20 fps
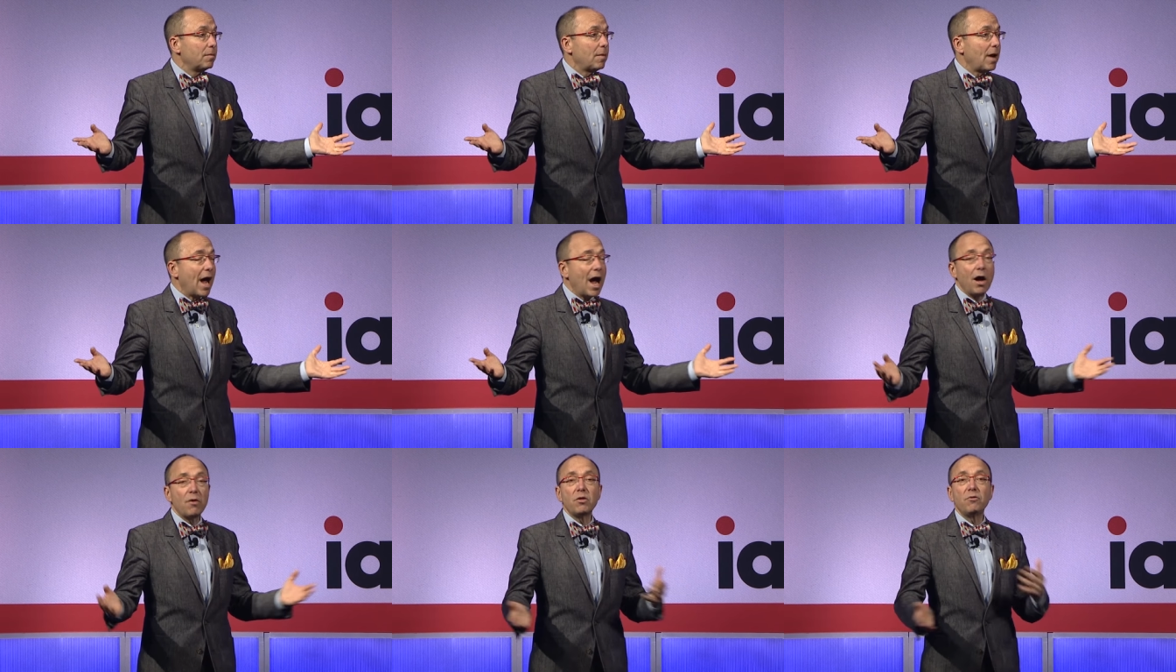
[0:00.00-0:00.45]

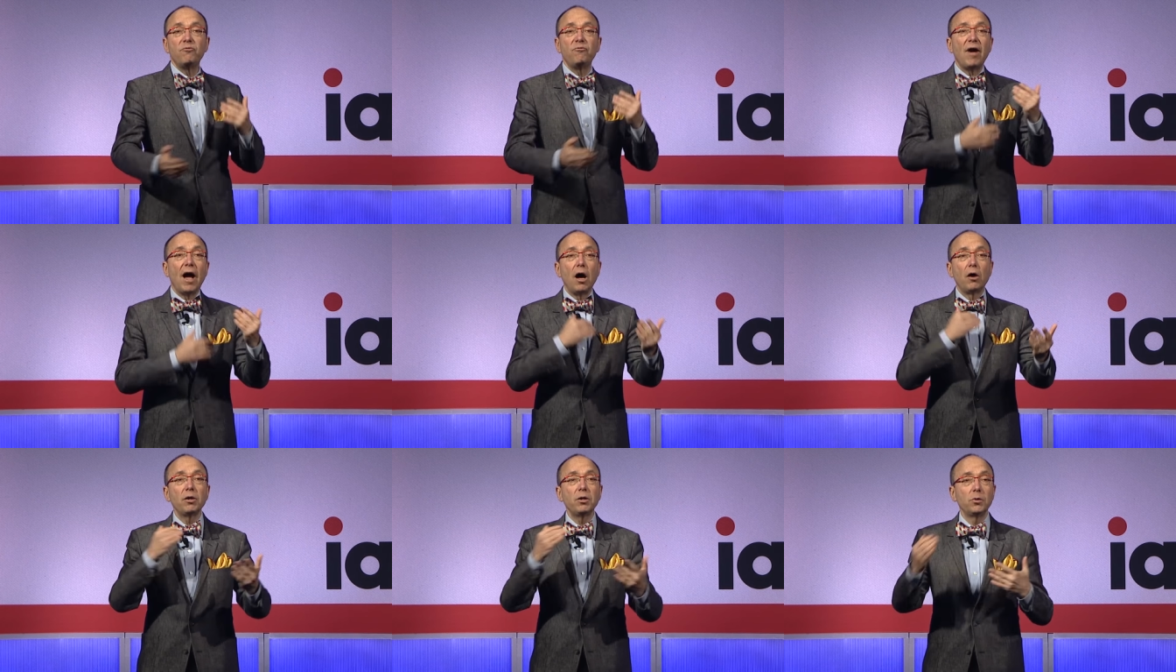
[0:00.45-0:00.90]
how the
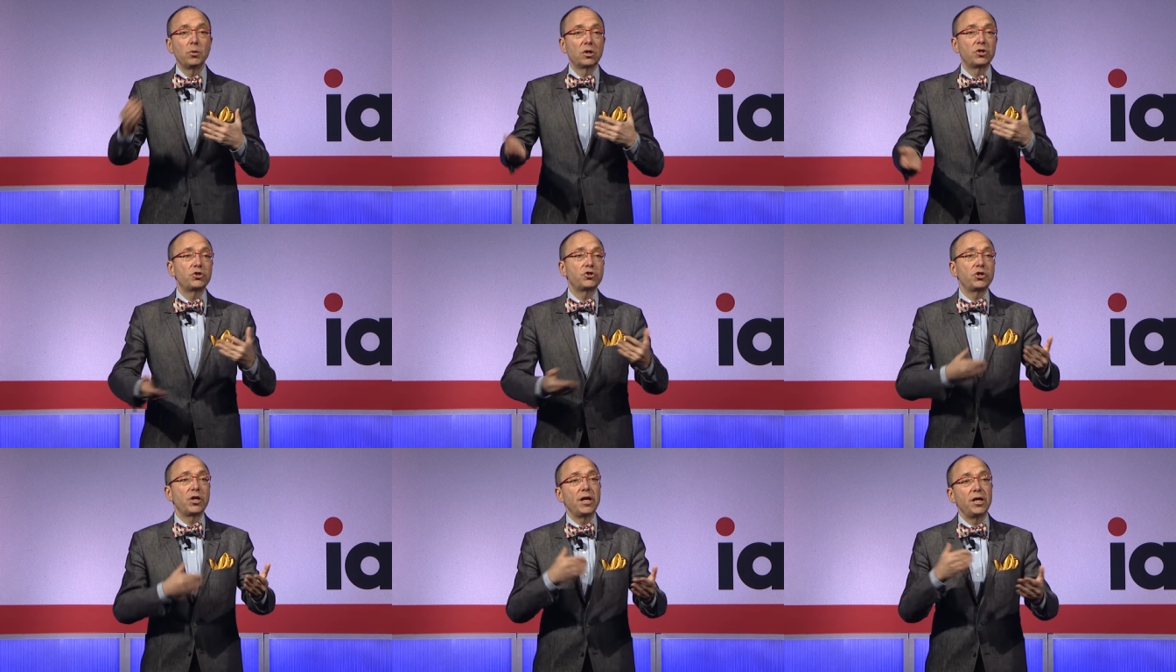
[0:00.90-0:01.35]
value
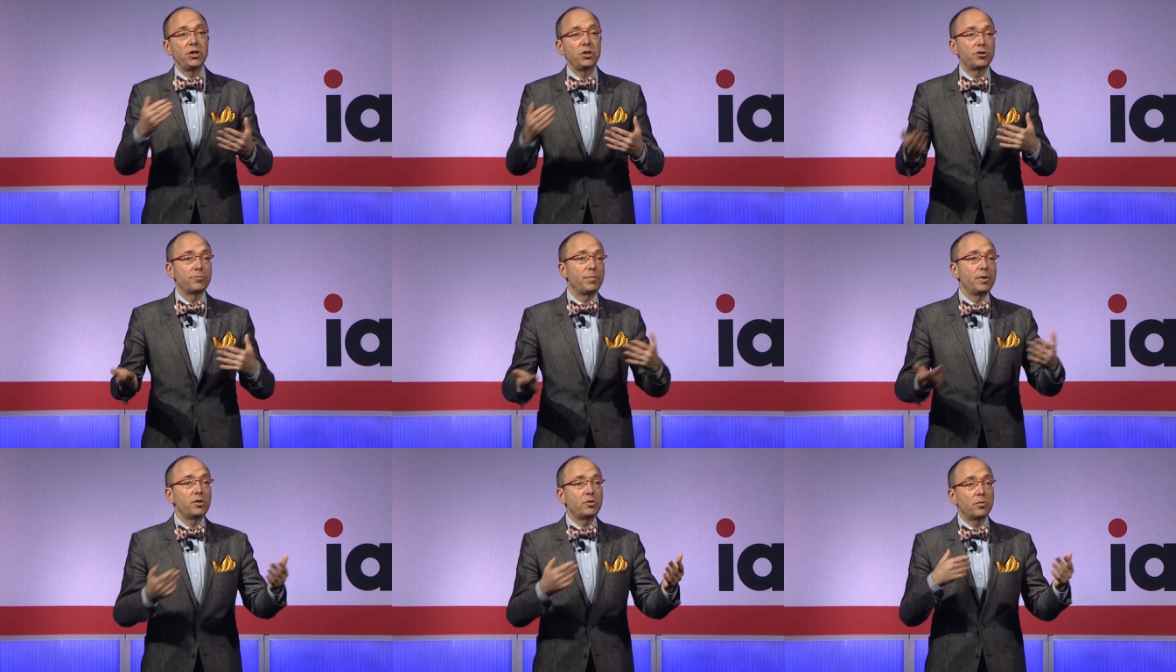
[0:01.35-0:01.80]

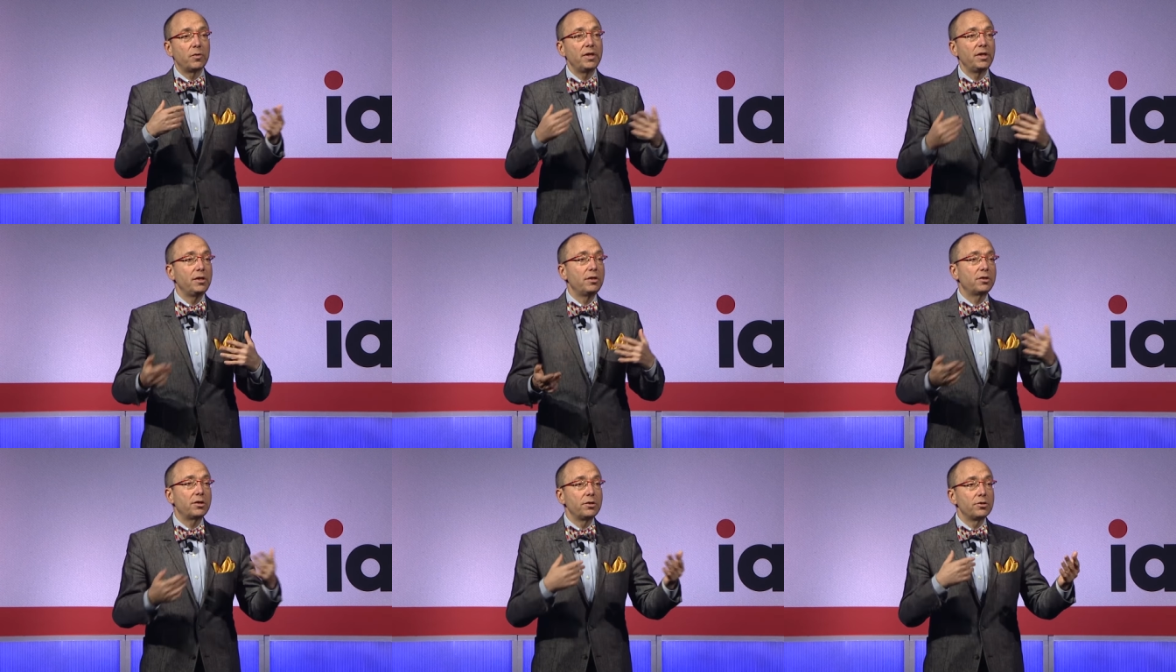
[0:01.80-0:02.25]
exchange
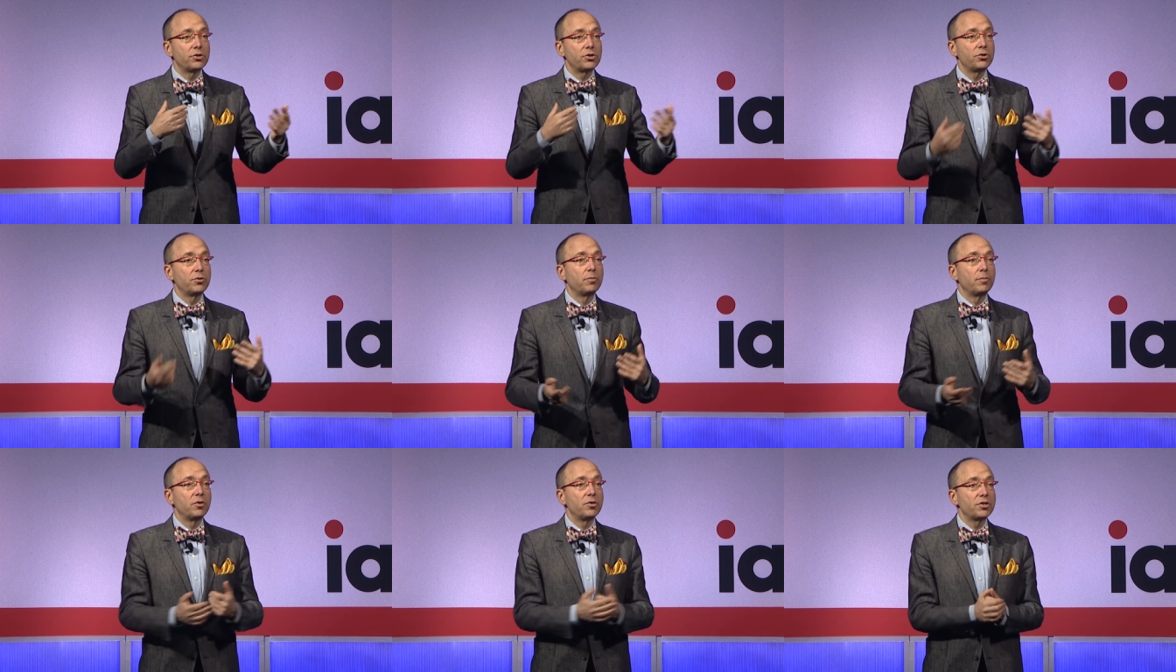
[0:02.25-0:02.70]
between
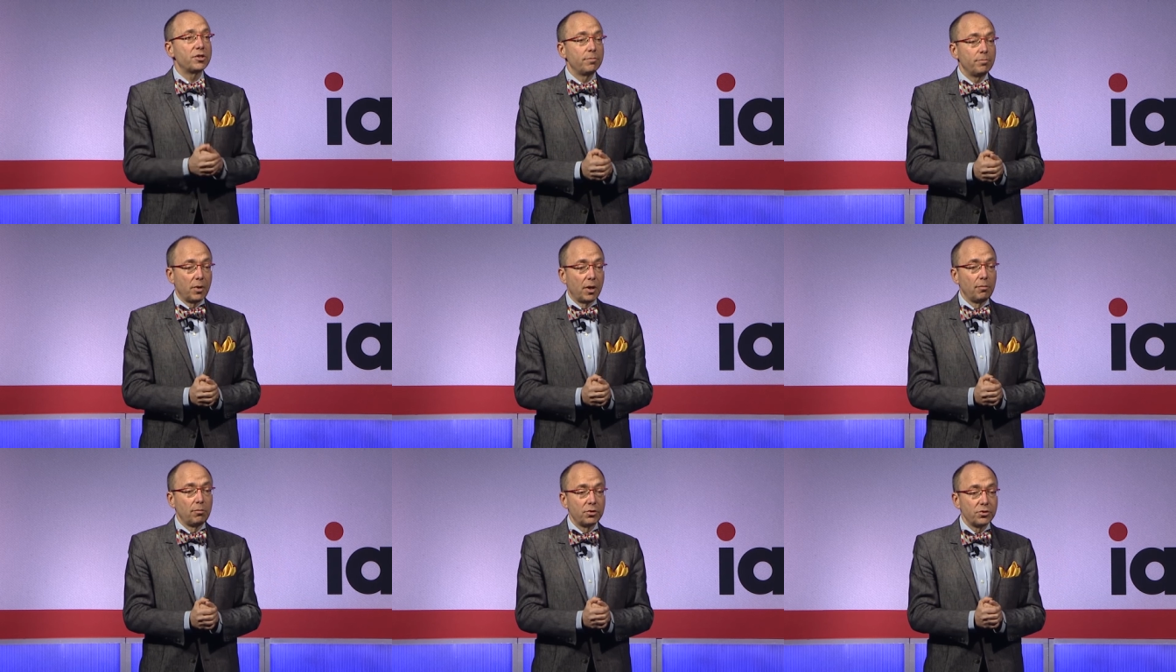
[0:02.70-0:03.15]
consumers and
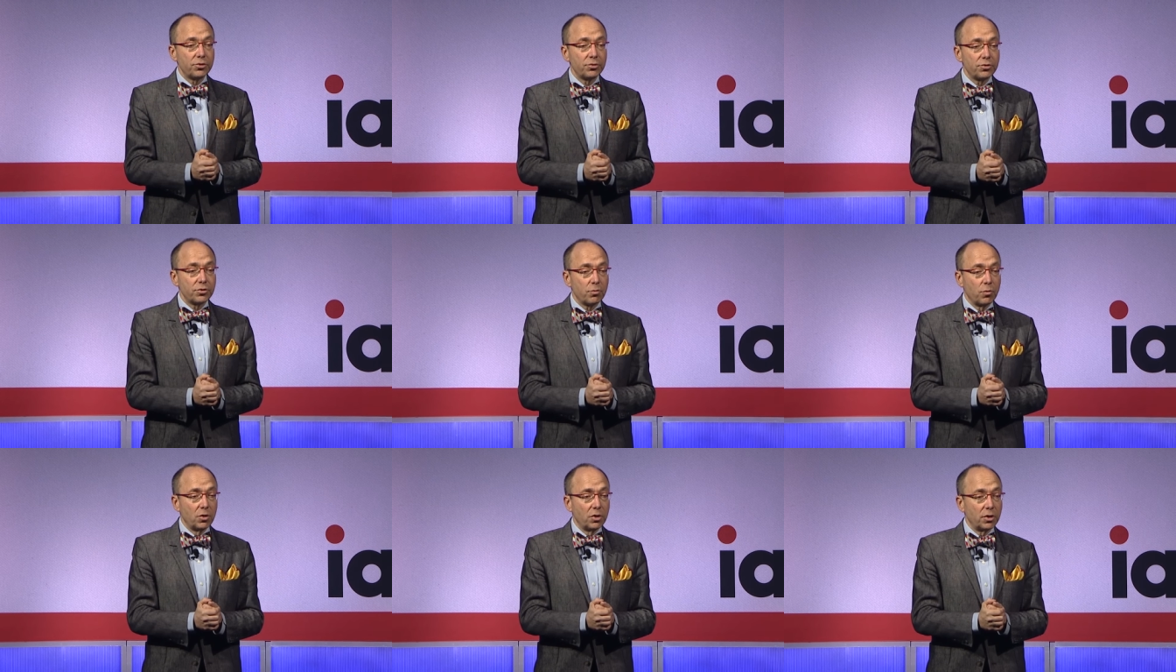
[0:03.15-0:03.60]

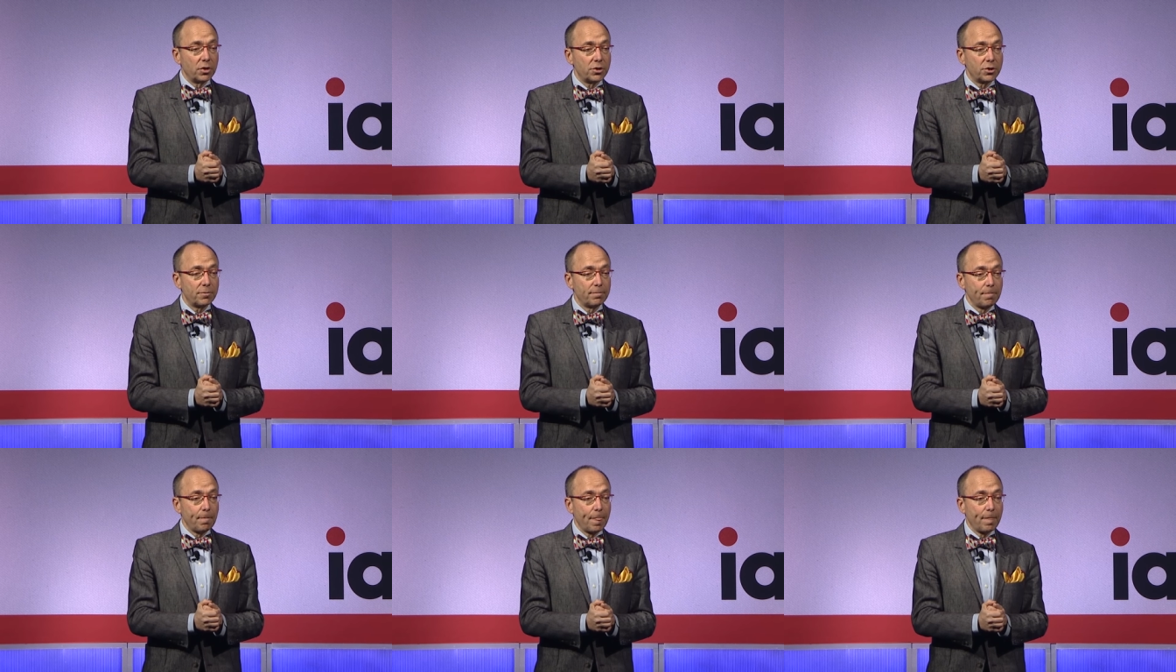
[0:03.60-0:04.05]
publishers works,